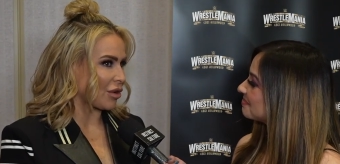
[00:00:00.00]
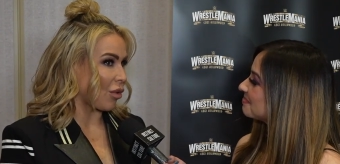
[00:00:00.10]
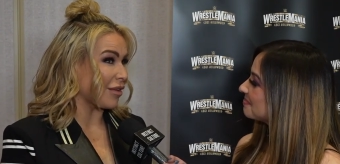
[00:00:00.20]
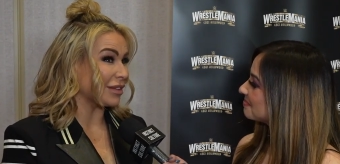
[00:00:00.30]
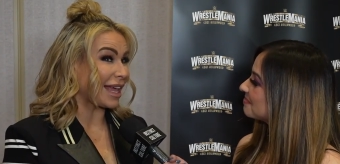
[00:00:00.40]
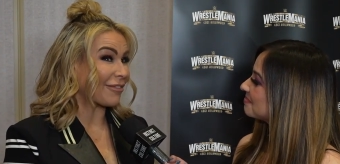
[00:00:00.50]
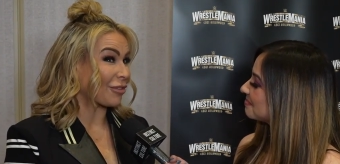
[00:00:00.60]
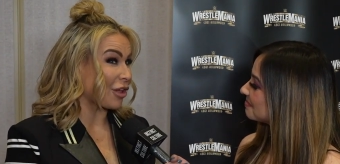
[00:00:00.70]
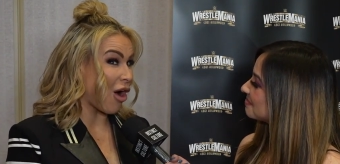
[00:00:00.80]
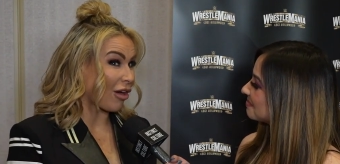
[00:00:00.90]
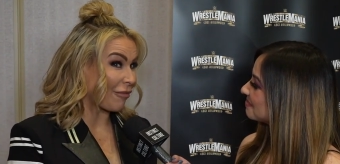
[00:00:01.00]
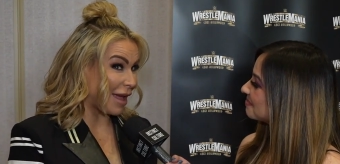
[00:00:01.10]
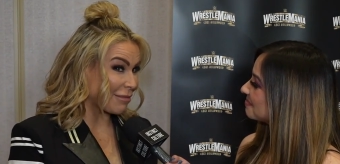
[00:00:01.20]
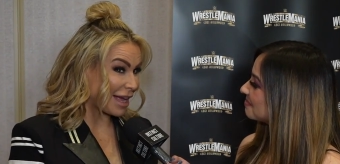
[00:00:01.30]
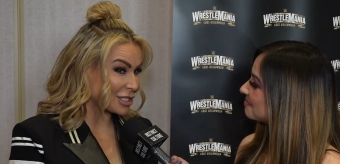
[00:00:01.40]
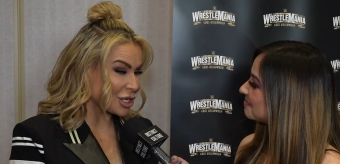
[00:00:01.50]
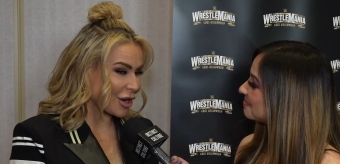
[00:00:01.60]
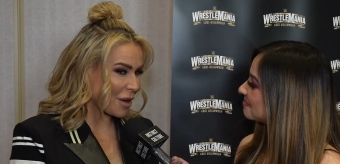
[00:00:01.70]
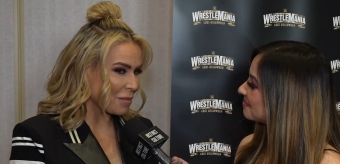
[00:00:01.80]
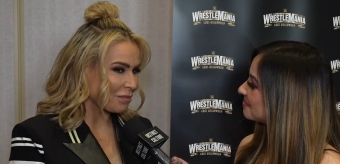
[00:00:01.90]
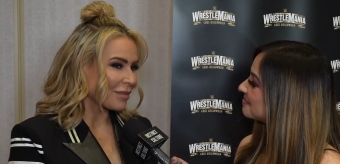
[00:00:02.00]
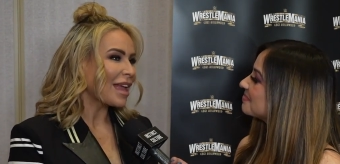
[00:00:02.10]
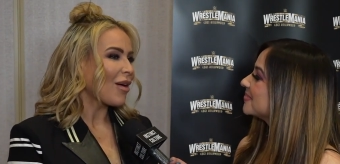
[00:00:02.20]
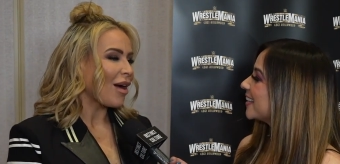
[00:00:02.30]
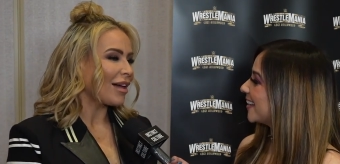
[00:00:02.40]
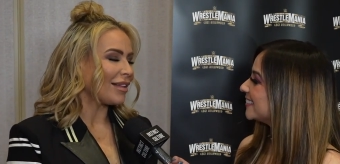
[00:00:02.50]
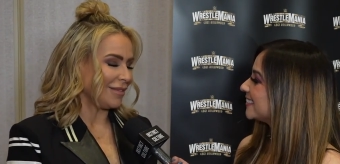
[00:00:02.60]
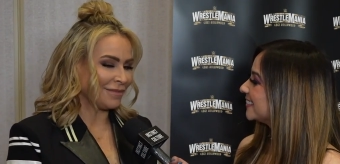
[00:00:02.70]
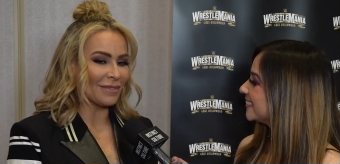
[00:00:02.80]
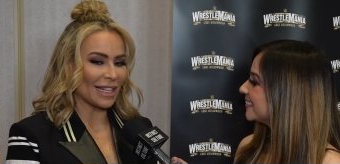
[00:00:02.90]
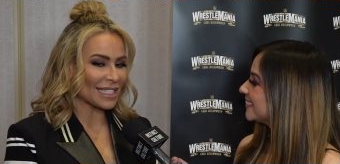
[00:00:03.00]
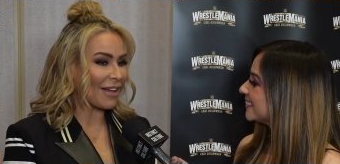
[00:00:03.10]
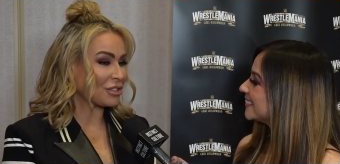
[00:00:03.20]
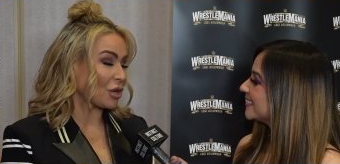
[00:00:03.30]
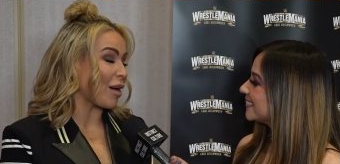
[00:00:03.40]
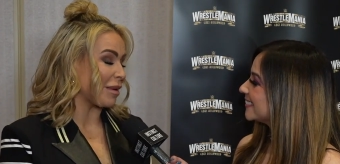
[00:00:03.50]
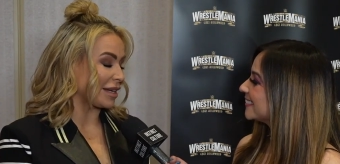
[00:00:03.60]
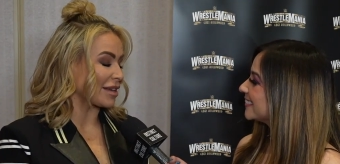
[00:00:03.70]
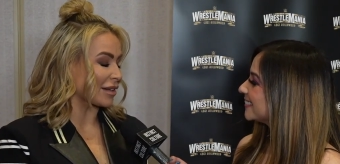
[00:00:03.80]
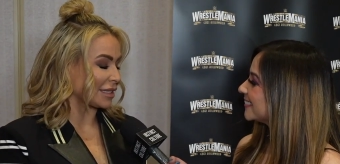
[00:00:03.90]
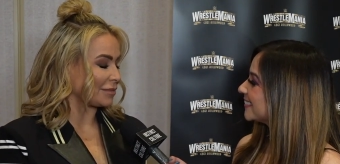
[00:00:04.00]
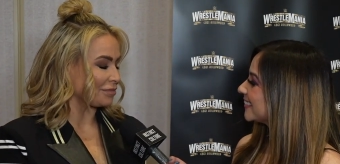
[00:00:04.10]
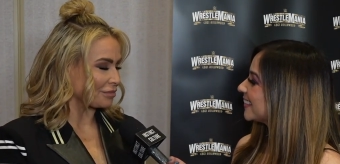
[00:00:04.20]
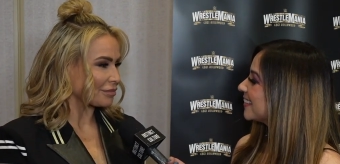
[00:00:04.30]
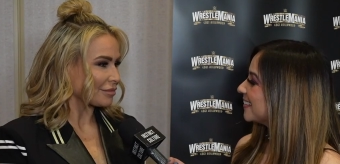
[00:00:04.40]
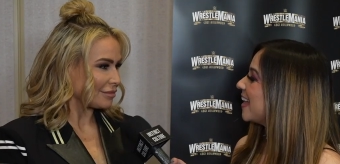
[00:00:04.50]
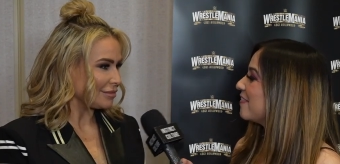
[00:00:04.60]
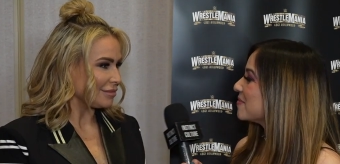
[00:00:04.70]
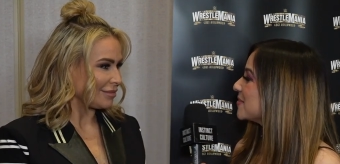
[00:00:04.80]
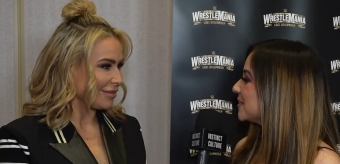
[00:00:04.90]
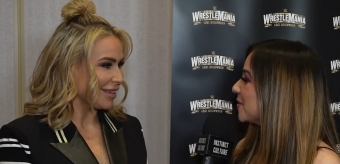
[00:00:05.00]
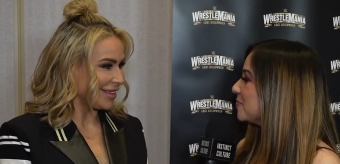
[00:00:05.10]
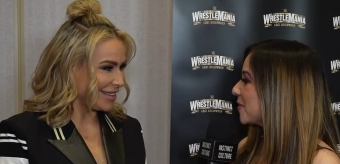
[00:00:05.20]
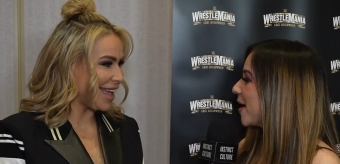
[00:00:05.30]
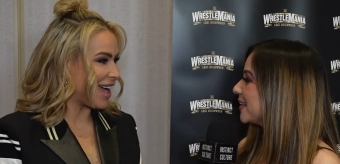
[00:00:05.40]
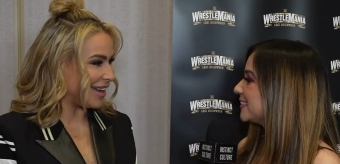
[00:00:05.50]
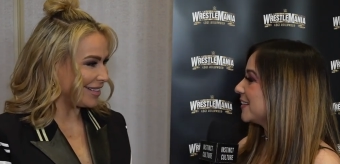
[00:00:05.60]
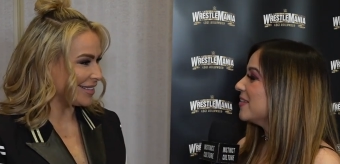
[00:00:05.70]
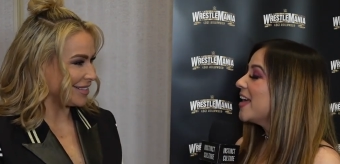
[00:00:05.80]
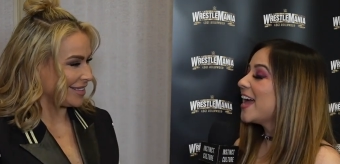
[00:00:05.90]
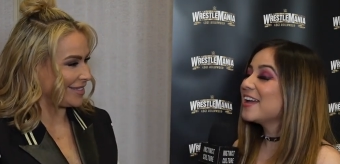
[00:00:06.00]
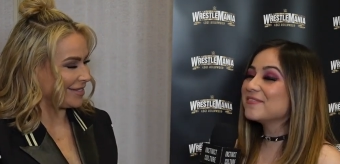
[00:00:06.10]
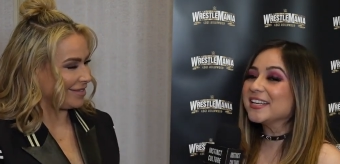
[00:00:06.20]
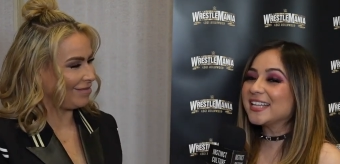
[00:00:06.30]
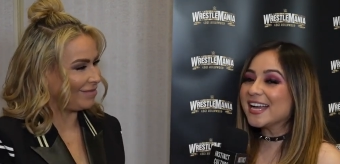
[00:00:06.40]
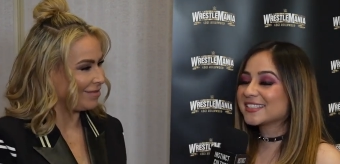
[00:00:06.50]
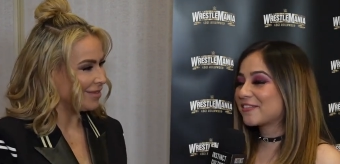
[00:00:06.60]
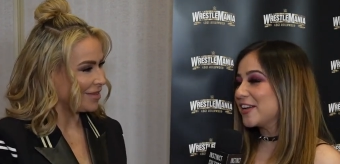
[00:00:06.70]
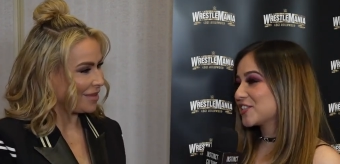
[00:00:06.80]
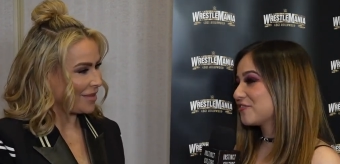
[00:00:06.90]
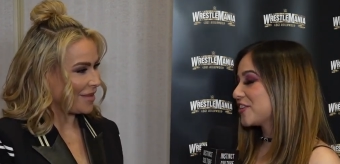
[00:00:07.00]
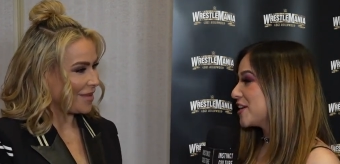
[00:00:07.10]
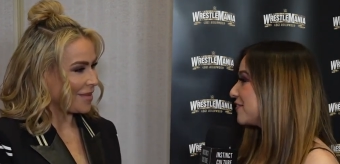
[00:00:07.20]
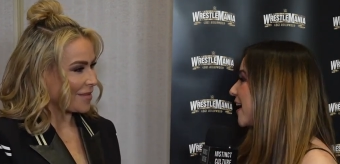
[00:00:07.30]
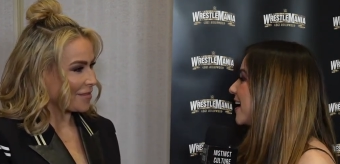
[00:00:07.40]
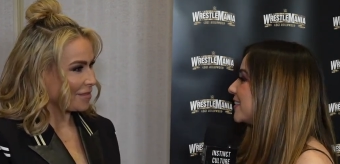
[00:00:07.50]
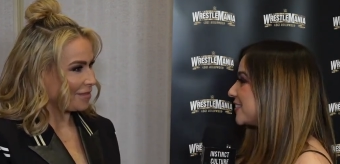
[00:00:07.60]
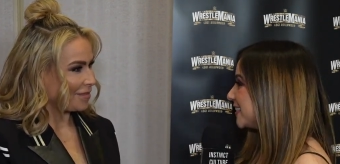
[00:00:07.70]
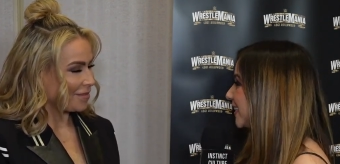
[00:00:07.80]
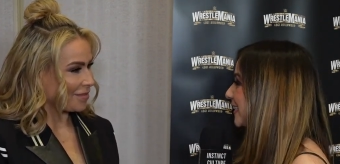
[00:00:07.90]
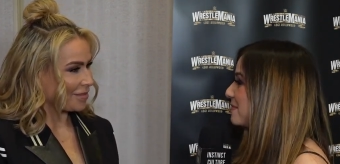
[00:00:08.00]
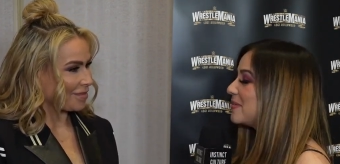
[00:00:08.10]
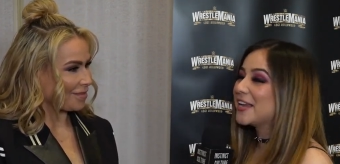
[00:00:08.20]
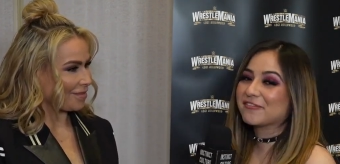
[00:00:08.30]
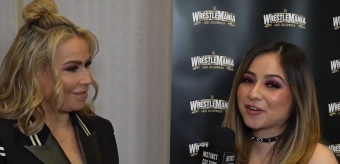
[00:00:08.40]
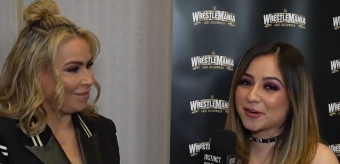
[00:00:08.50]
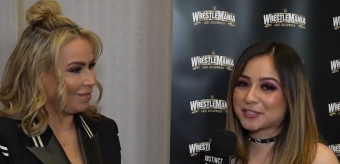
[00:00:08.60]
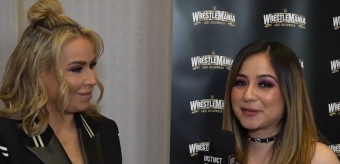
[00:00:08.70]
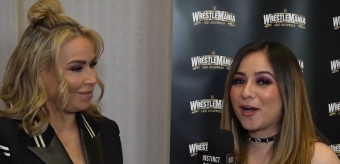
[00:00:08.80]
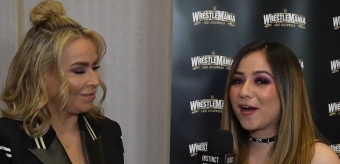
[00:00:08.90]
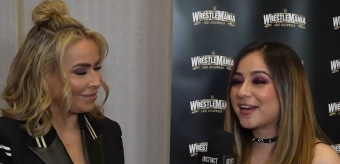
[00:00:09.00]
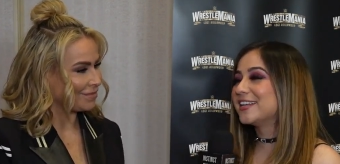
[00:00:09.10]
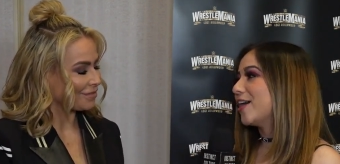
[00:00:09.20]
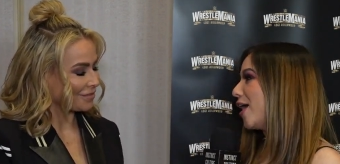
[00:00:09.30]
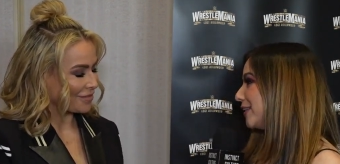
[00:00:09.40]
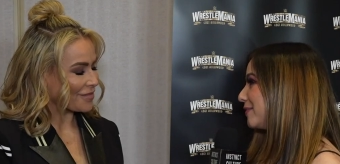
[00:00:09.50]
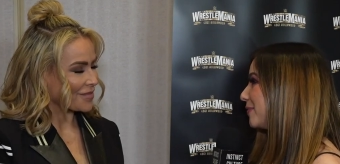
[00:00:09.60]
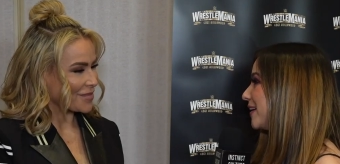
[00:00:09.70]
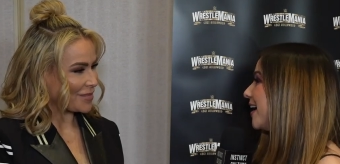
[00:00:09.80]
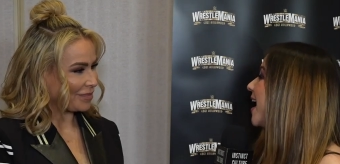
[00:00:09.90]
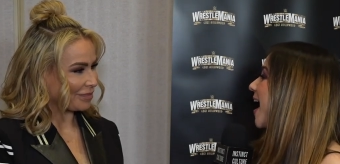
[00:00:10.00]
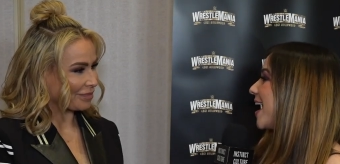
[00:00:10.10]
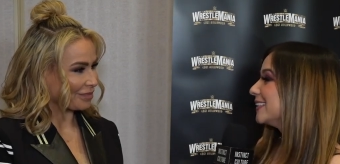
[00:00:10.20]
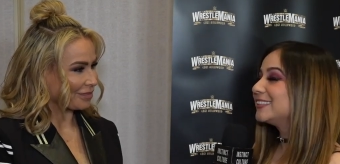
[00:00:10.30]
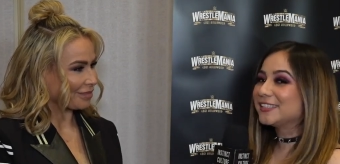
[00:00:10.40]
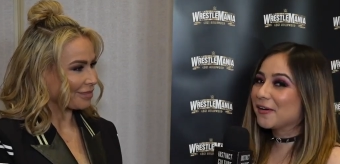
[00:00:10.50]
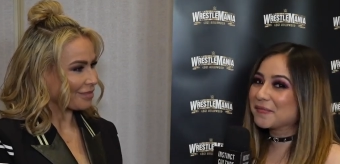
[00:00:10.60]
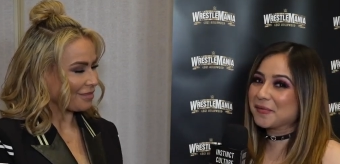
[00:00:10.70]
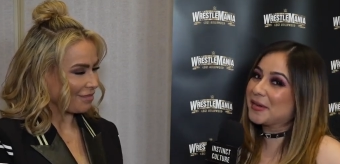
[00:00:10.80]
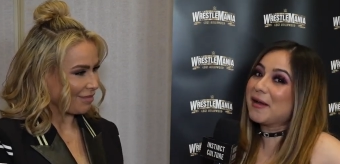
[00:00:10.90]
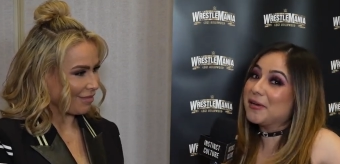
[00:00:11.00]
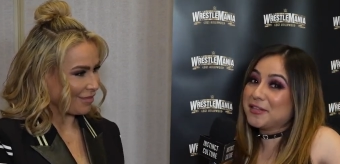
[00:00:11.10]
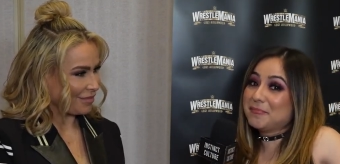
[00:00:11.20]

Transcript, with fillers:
Speaker 1: or even, like, for the Hall of Fame next year, let's have two women inducted. That would be super
Speaker 2: awesome. And my last question for you, kind of silly, but of course we are in Hollywood, and so we got, we're in the